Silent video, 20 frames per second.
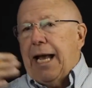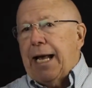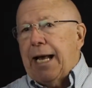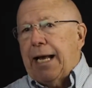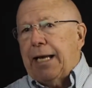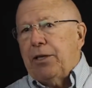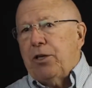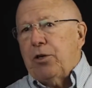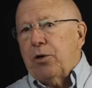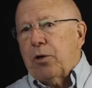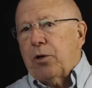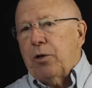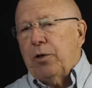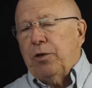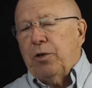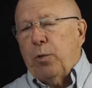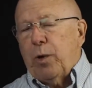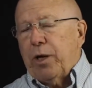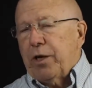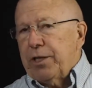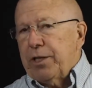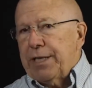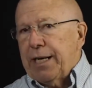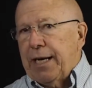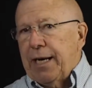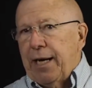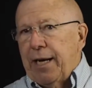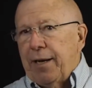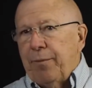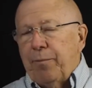and you're in the
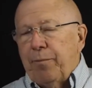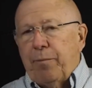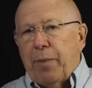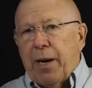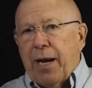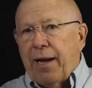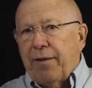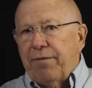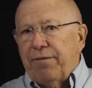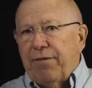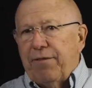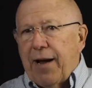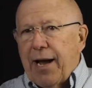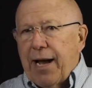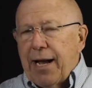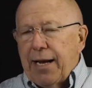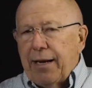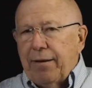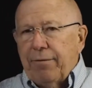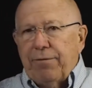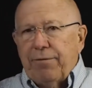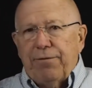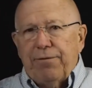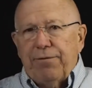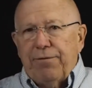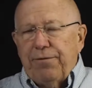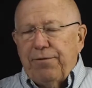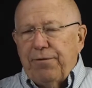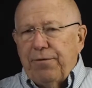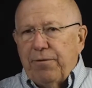wintertime, by
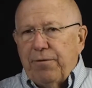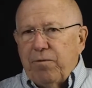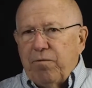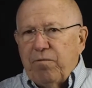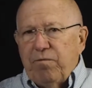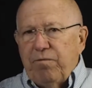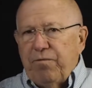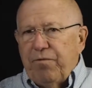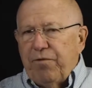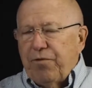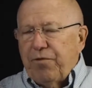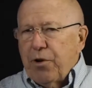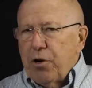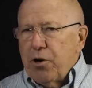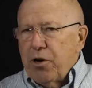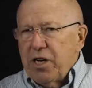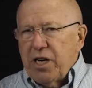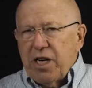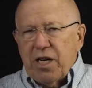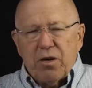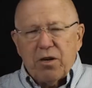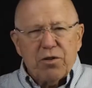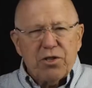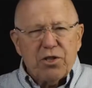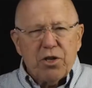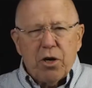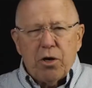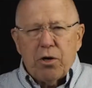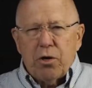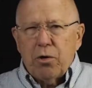5:30 or
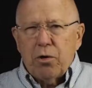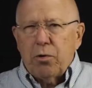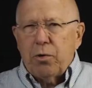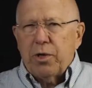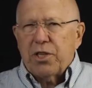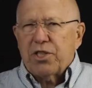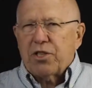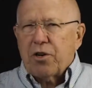so,